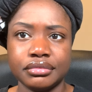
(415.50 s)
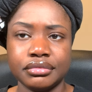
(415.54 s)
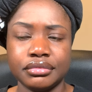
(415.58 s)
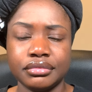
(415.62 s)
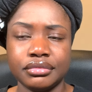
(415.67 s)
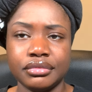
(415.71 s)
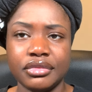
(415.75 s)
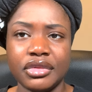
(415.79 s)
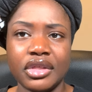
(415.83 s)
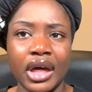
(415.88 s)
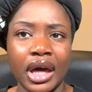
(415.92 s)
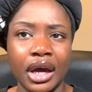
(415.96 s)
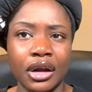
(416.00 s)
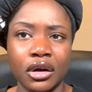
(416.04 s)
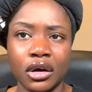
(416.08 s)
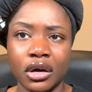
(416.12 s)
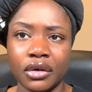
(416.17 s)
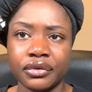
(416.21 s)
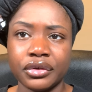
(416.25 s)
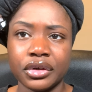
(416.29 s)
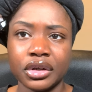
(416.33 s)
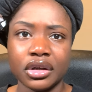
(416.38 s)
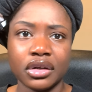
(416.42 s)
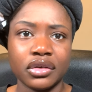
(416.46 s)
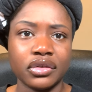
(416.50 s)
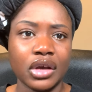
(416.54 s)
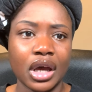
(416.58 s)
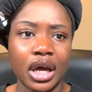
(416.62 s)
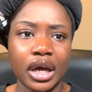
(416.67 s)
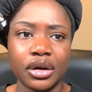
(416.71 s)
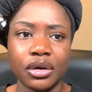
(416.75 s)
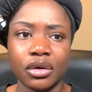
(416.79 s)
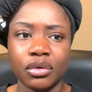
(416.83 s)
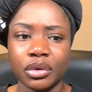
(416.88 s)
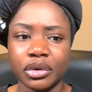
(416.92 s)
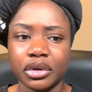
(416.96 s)
that often because I
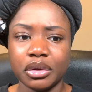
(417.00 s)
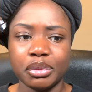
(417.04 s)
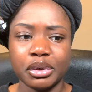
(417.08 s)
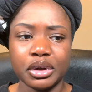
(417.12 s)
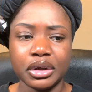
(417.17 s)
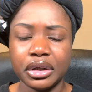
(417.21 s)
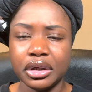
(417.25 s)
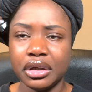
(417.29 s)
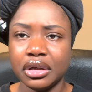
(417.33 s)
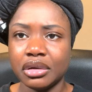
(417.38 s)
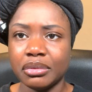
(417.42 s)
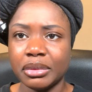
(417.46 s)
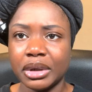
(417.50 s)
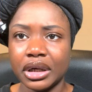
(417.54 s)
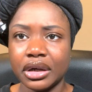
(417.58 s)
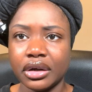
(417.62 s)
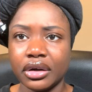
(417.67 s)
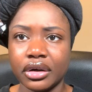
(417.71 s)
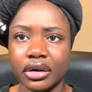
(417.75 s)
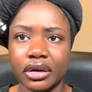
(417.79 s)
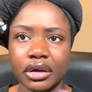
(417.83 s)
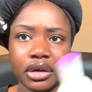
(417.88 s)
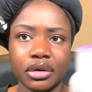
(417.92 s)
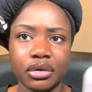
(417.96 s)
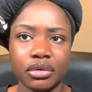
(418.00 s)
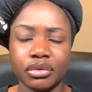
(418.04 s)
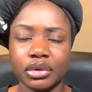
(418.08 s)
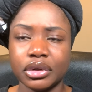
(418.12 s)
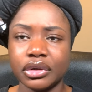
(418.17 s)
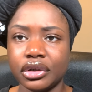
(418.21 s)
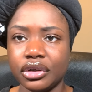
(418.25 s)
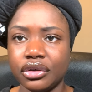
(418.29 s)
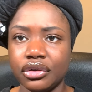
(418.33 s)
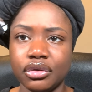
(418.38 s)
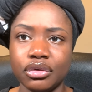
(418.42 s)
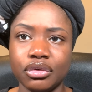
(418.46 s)
don't really put heat in my hair. I don't
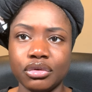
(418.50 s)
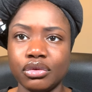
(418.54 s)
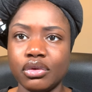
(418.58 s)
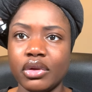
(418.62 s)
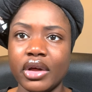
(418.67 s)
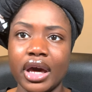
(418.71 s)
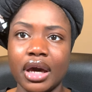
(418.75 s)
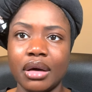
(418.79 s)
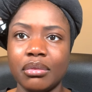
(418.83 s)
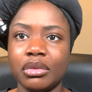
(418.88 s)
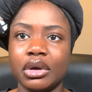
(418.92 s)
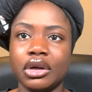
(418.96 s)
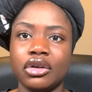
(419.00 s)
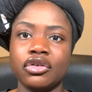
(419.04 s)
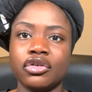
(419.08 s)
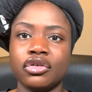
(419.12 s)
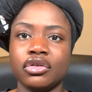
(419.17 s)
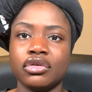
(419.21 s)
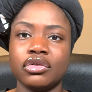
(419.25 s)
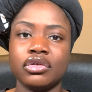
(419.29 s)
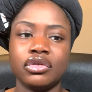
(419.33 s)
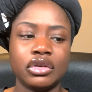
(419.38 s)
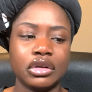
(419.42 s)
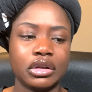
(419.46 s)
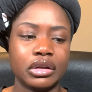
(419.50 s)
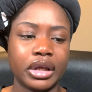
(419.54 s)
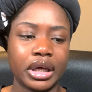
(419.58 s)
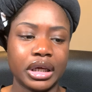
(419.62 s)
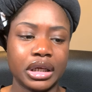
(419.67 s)
really do that much to like